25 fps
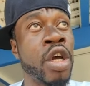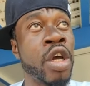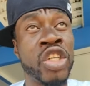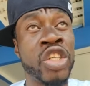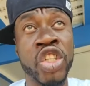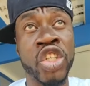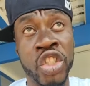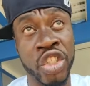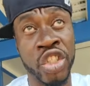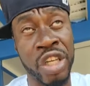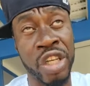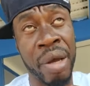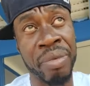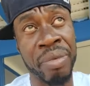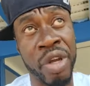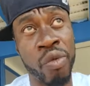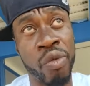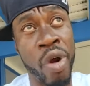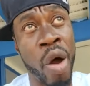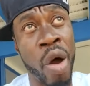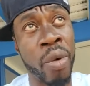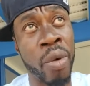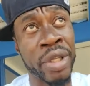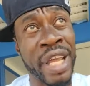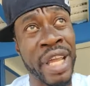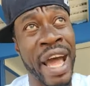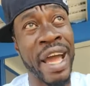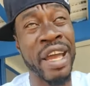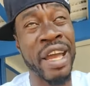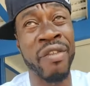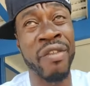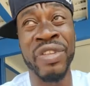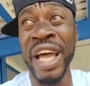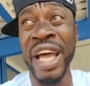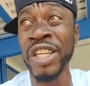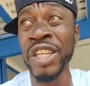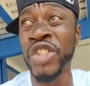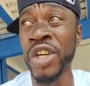There's just something wrong with that
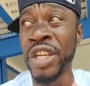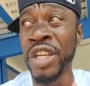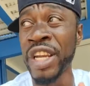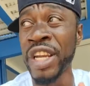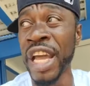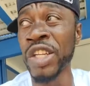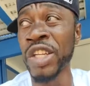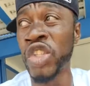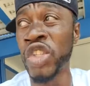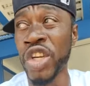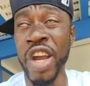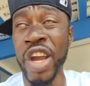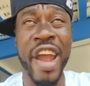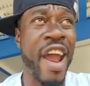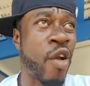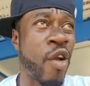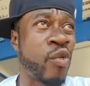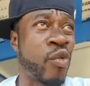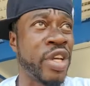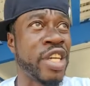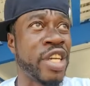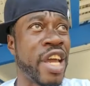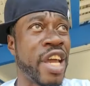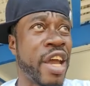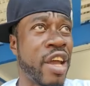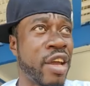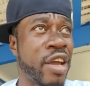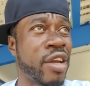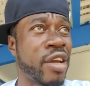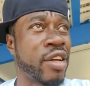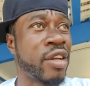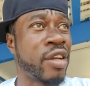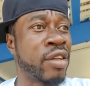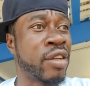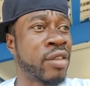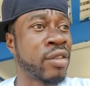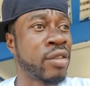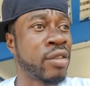if that's your nature every year
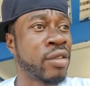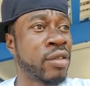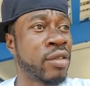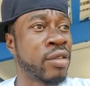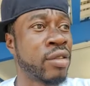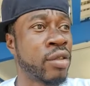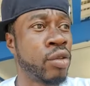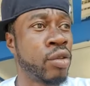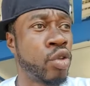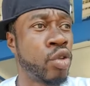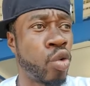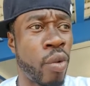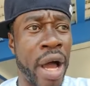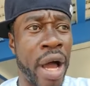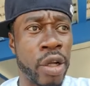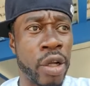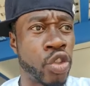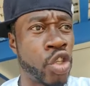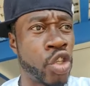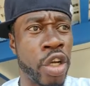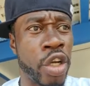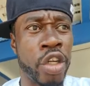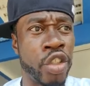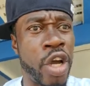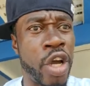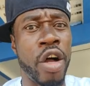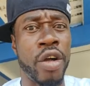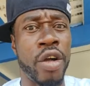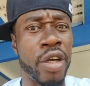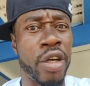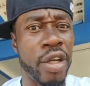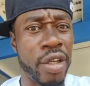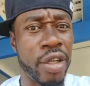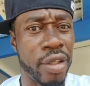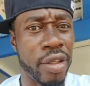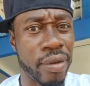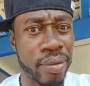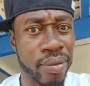throughout your
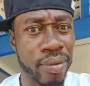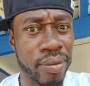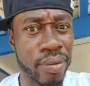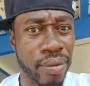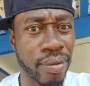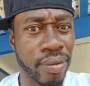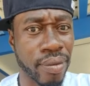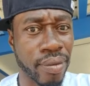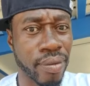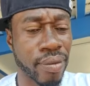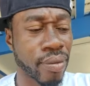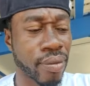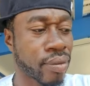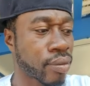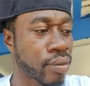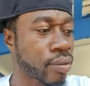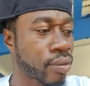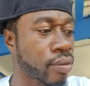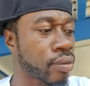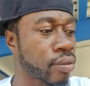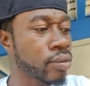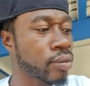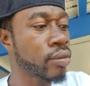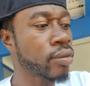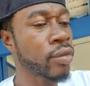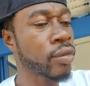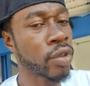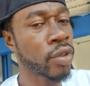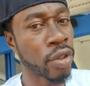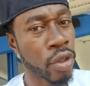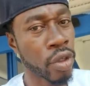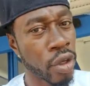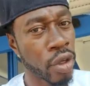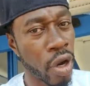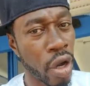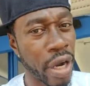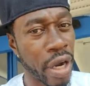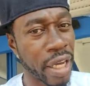adulthood.
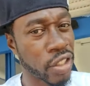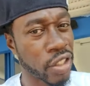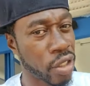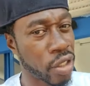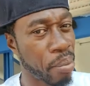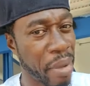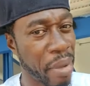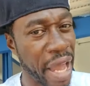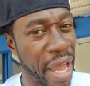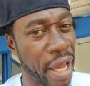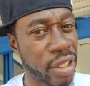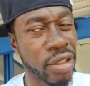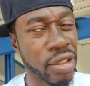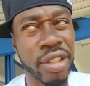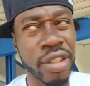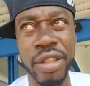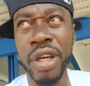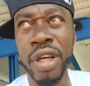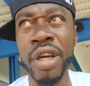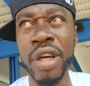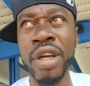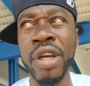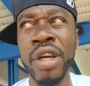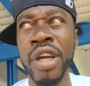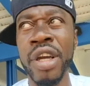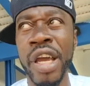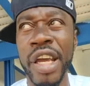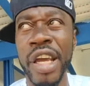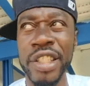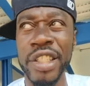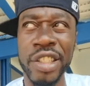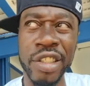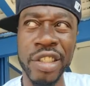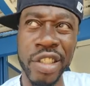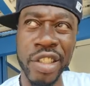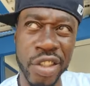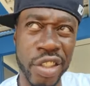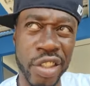You know, that's a man's,
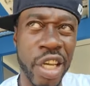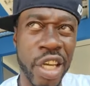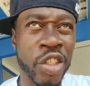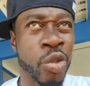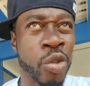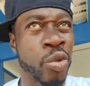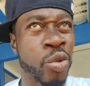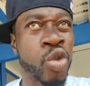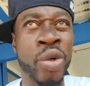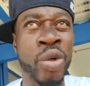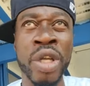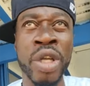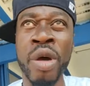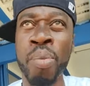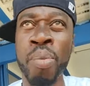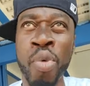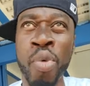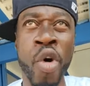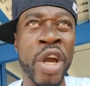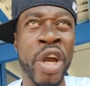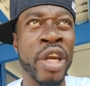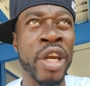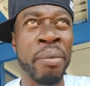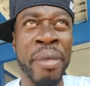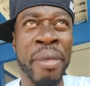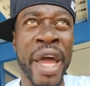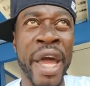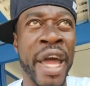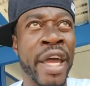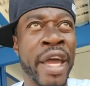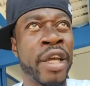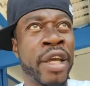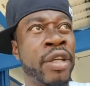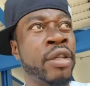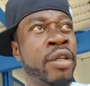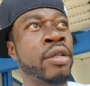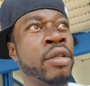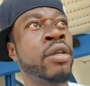it's a distinction between a boy and a man.
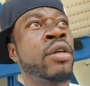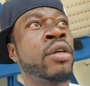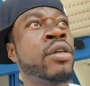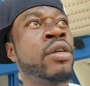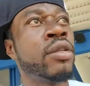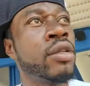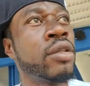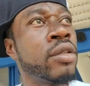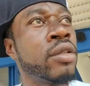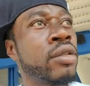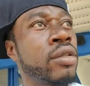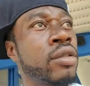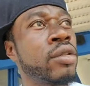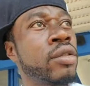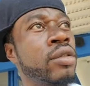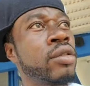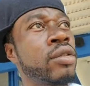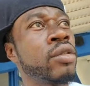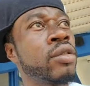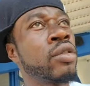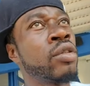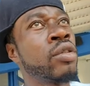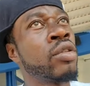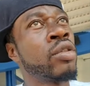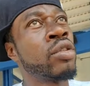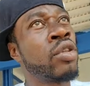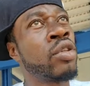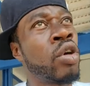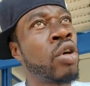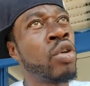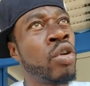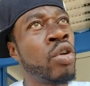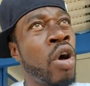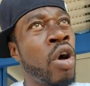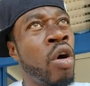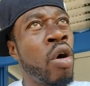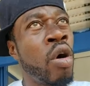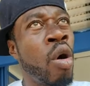So,
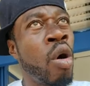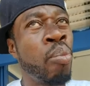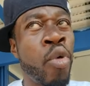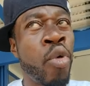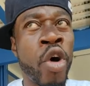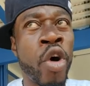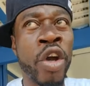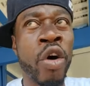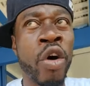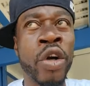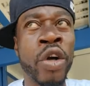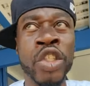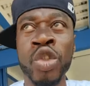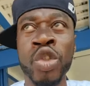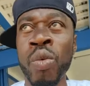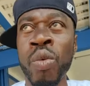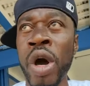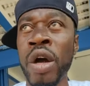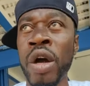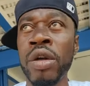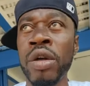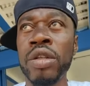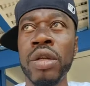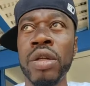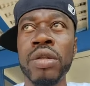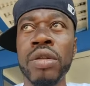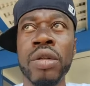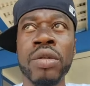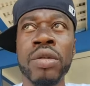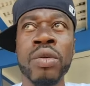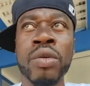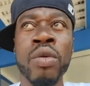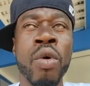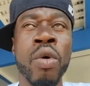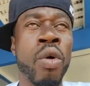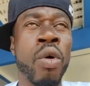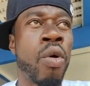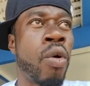you know, a boy always wants
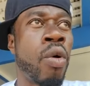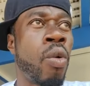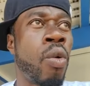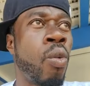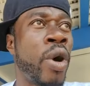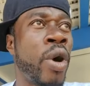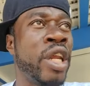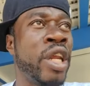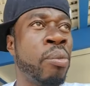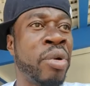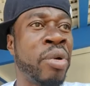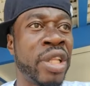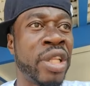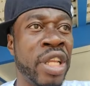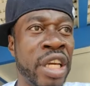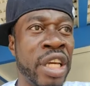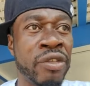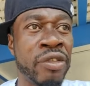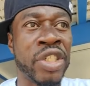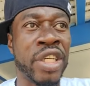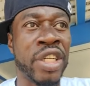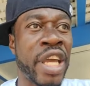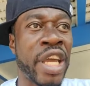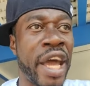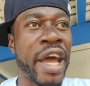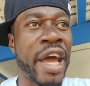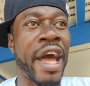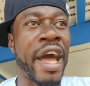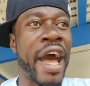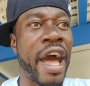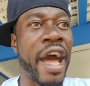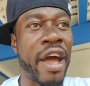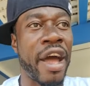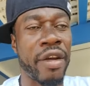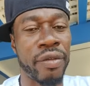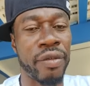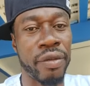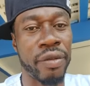what he believes he can't
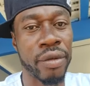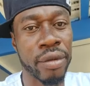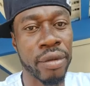have.